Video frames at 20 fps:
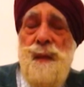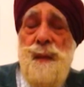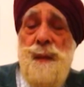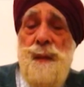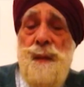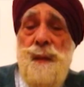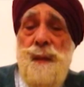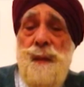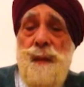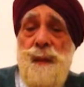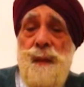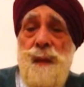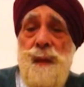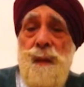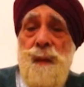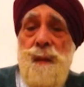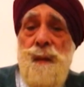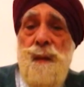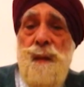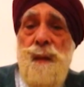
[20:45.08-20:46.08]

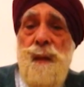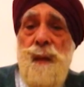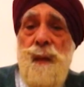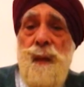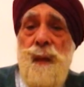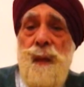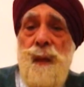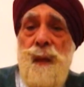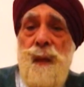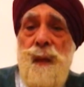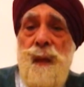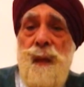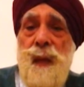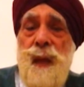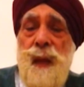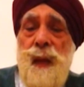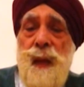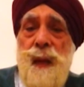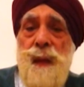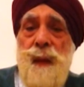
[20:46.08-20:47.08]

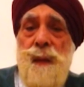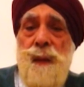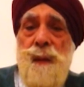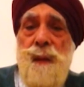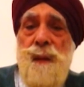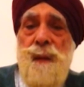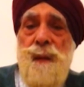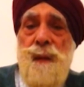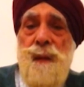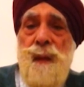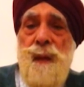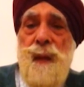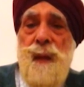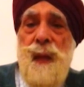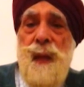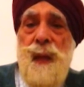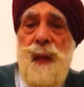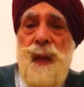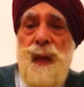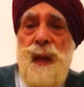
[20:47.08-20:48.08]

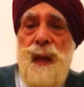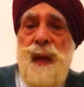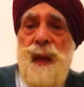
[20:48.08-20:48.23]
No words are spoken by the person on screen.